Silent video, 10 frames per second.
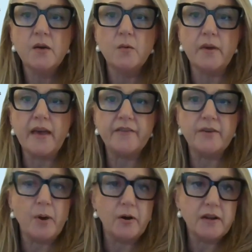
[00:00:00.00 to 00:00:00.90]
we have a
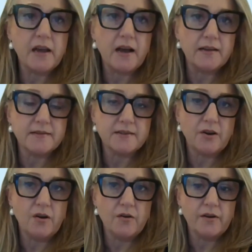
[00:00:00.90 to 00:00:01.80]
podcast
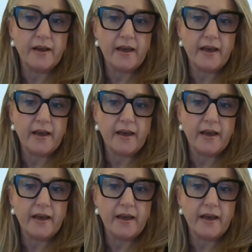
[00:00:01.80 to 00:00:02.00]
on